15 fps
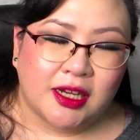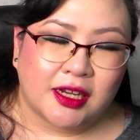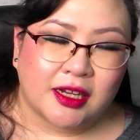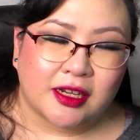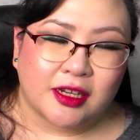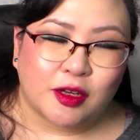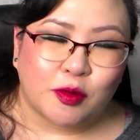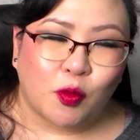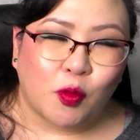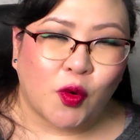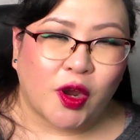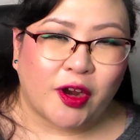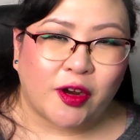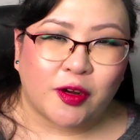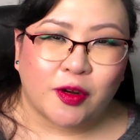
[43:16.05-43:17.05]
uh,
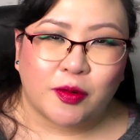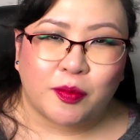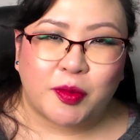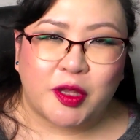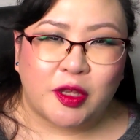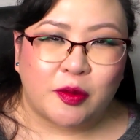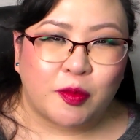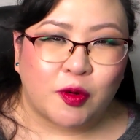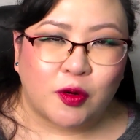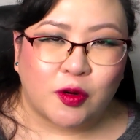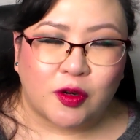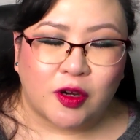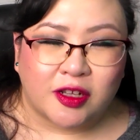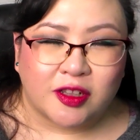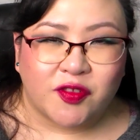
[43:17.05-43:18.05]
where people
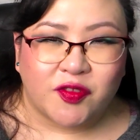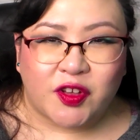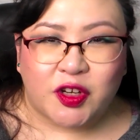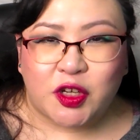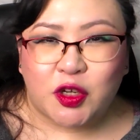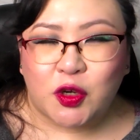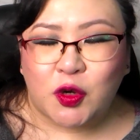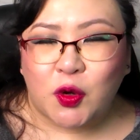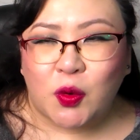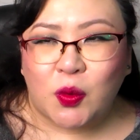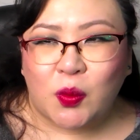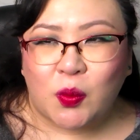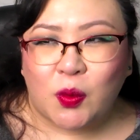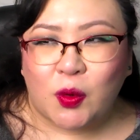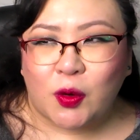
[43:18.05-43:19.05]
on the video
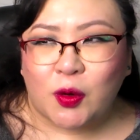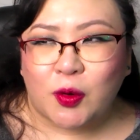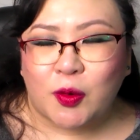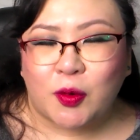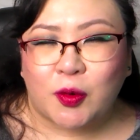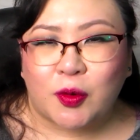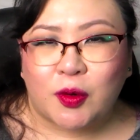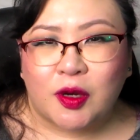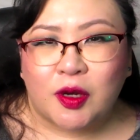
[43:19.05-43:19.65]
were